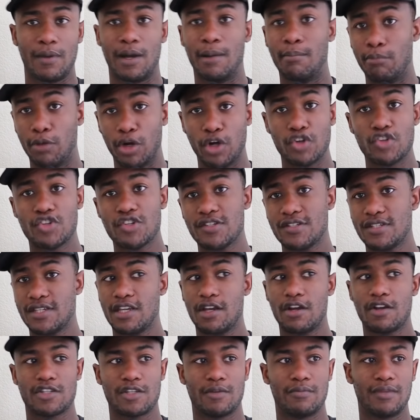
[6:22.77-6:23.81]

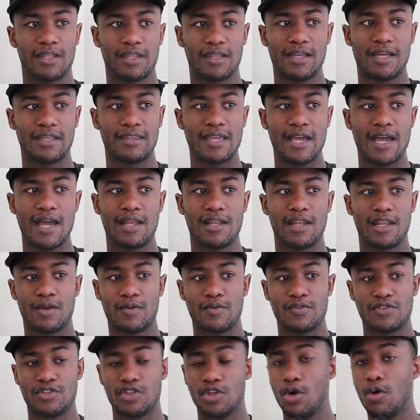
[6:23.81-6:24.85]
emergency or something like that and there
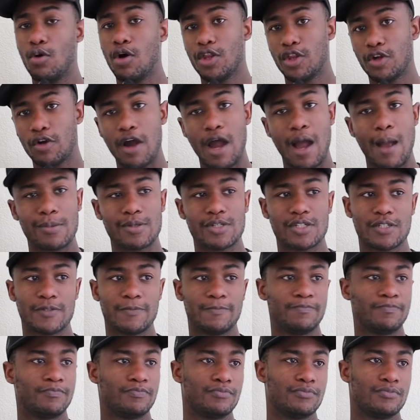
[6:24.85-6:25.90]
was no other
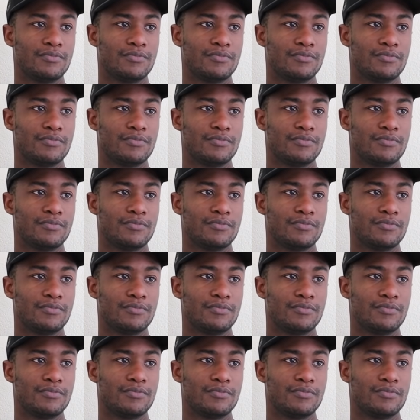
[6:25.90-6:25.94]
option.